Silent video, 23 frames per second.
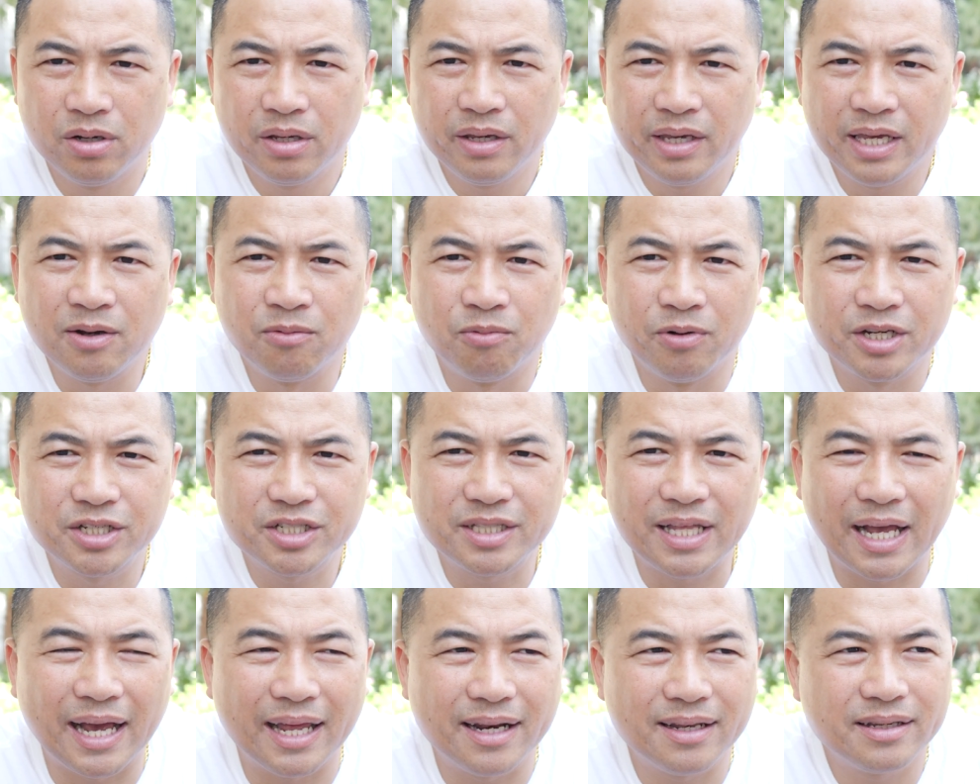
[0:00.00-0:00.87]
he wished
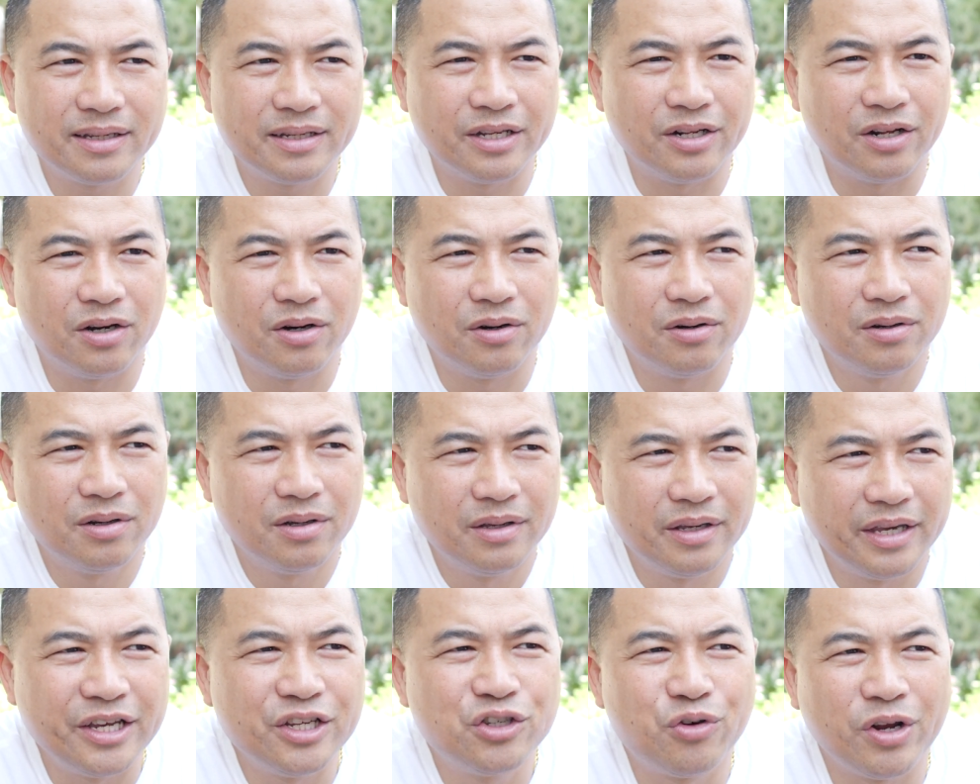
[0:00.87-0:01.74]
that,
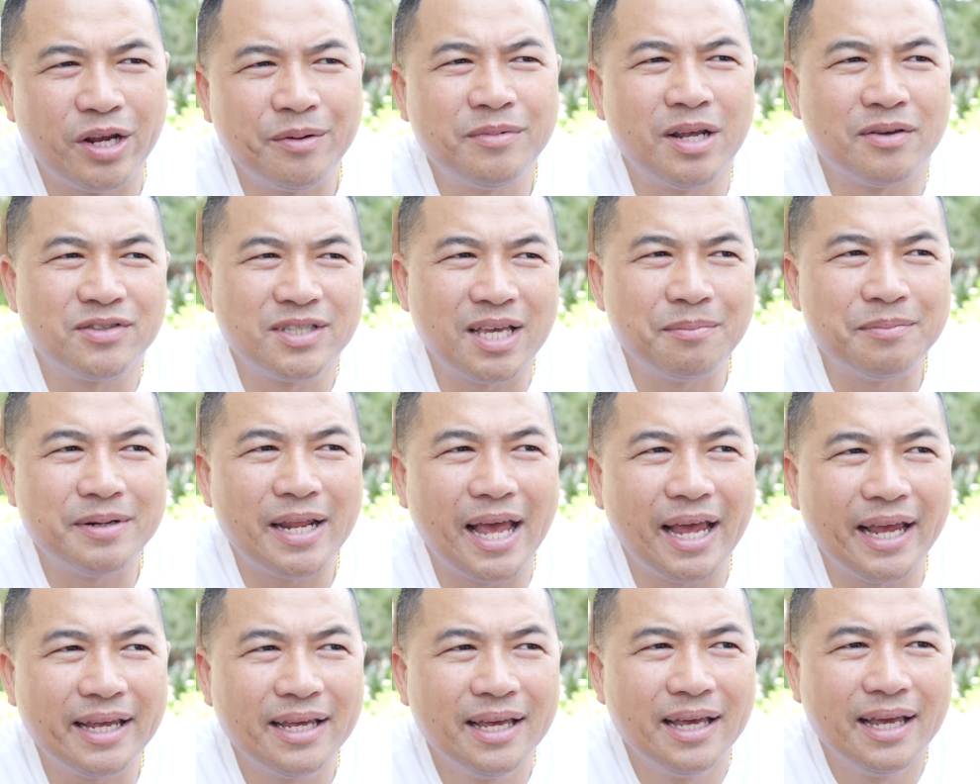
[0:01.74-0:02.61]
he dreamed of
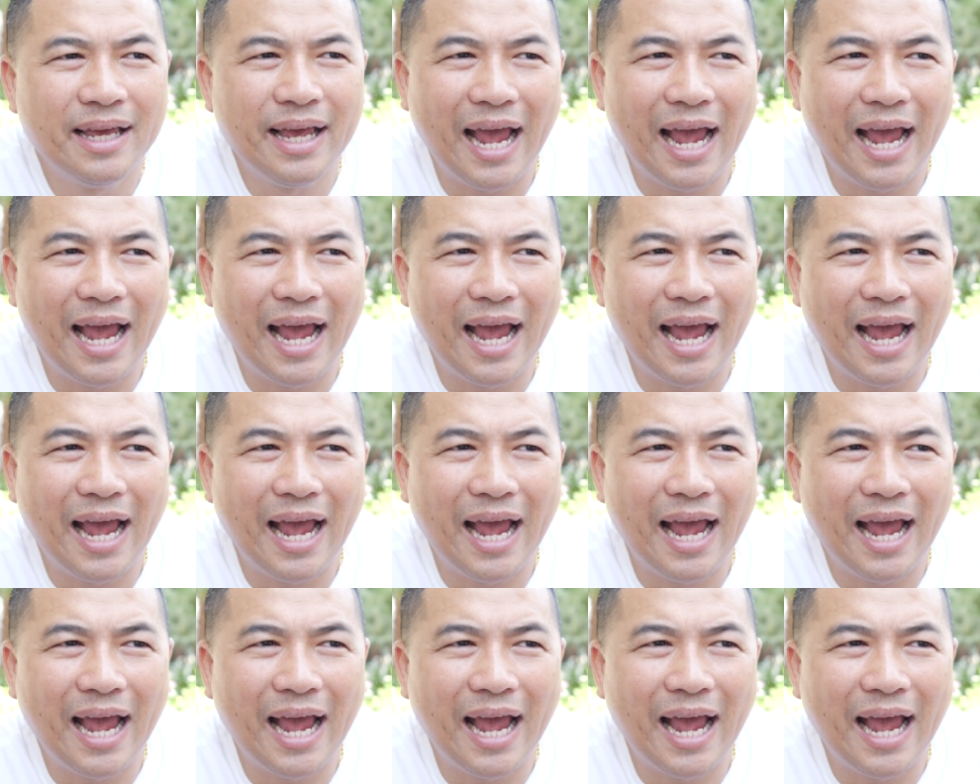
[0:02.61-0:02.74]
someday